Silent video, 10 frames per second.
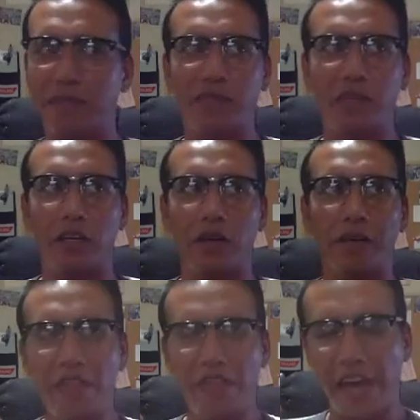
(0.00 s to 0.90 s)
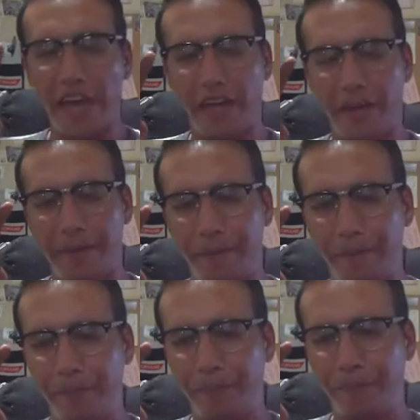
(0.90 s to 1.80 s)
video, that I'm
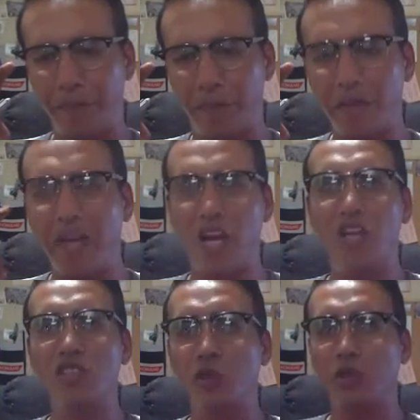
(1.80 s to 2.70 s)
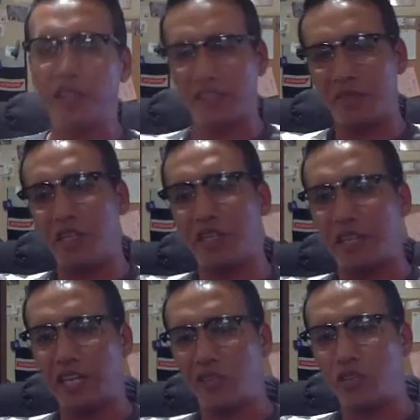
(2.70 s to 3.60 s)
not undoing as much as
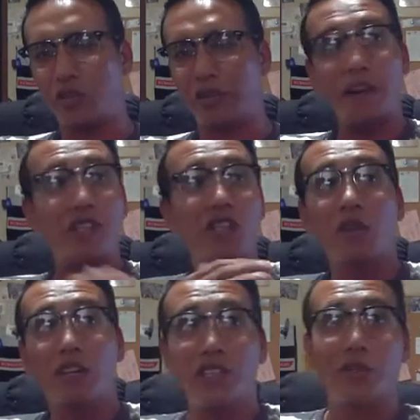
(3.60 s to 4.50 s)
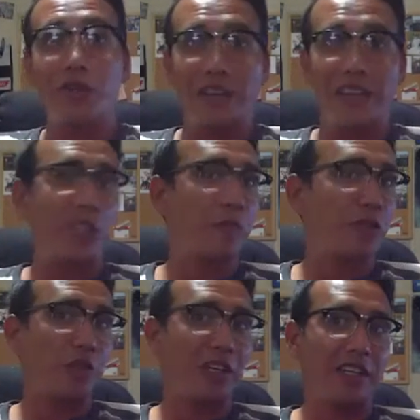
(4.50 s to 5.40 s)
I used to. If I do undo, that's
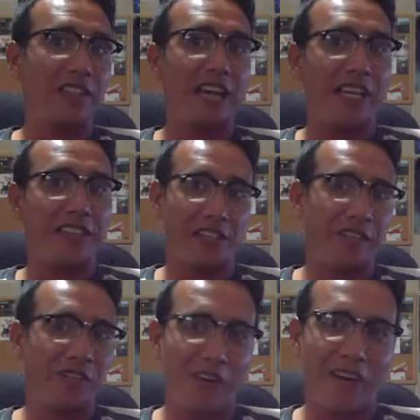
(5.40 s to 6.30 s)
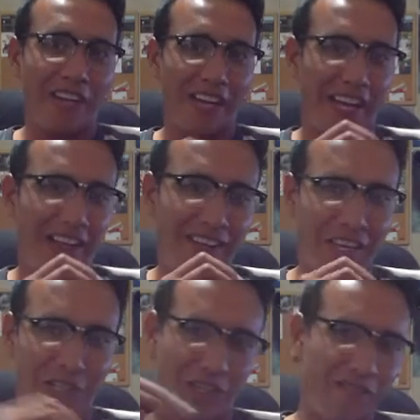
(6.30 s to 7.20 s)
just because I suck at drawing and
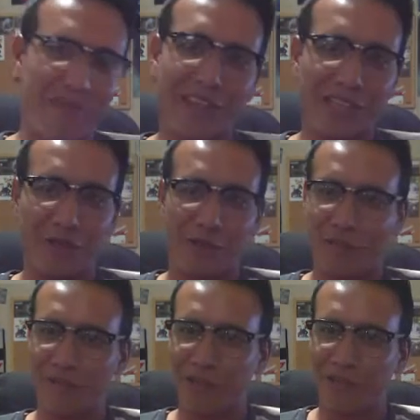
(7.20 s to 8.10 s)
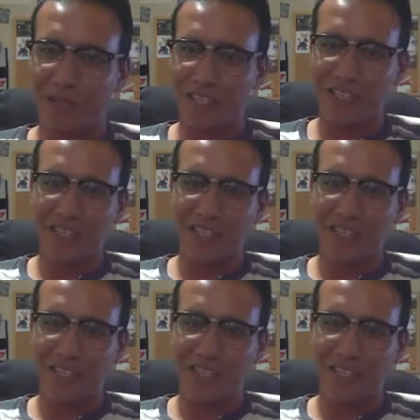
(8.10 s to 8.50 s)
I shouldn't have made that stroke in the first place.